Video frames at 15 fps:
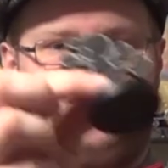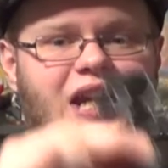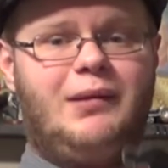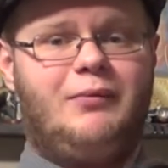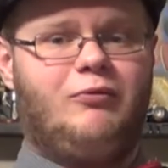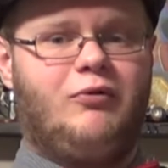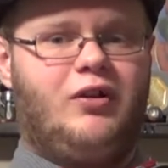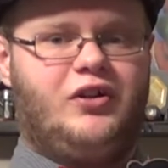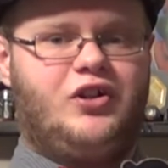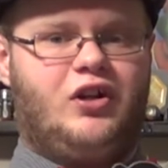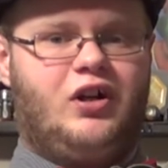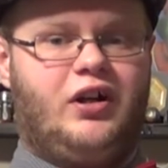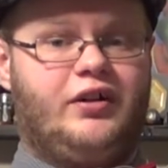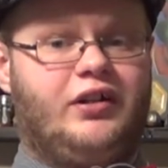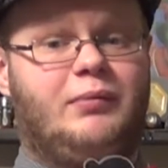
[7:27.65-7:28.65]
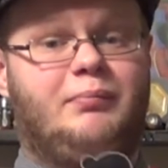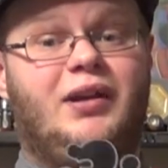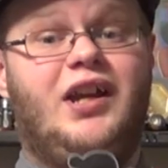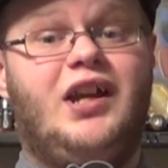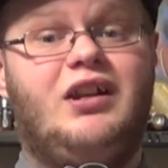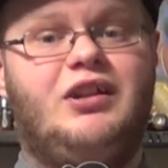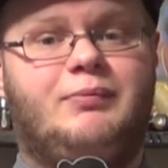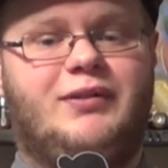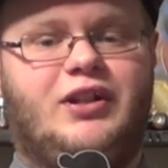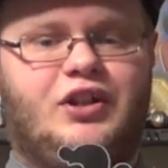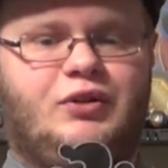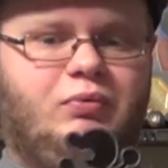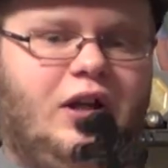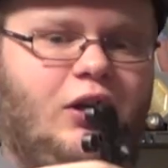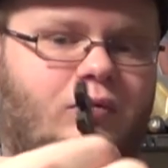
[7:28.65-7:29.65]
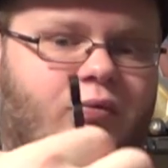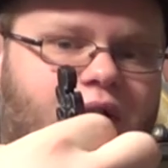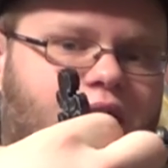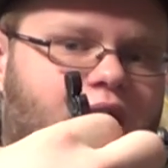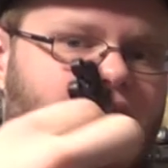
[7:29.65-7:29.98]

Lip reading: Game & Watch on number 8 is because, well,